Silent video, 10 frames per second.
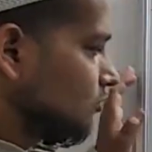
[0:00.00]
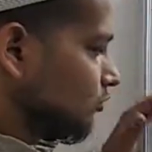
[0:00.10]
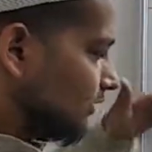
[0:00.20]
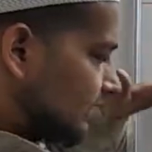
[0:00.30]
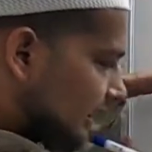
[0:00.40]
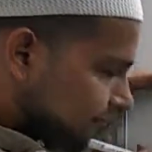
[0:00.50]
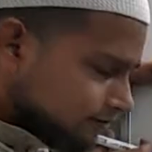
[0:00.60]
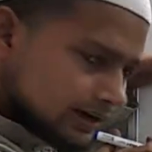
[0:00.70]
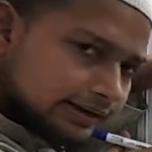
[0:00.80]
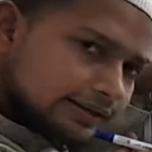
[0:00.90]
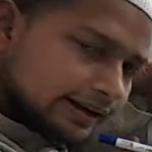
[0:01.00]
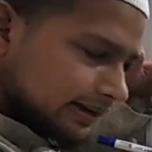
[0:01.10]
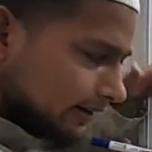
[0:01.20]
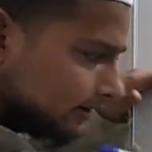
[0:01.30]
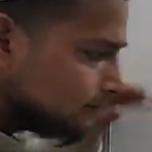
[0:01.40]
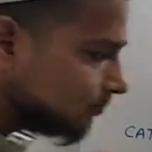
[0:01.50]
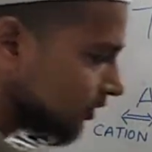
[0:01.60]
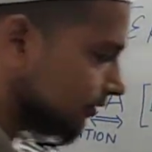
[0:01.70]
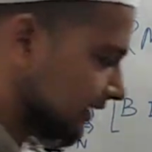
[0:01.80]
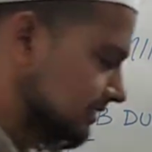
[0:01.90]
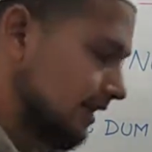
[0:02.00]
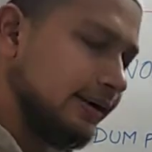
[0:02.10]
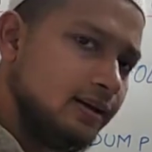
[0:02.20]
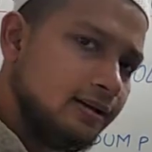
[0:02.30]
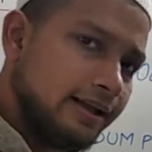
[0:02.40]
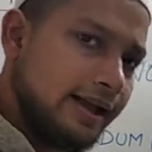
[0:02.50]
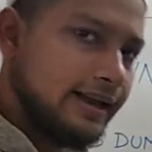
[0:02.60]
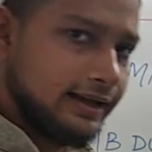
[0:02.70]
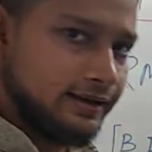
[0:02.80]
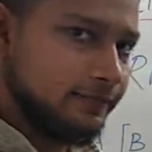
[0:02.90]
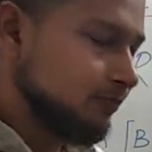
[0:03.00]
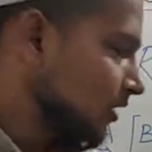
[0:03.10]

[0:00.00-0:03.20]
So left side cation, right side anion.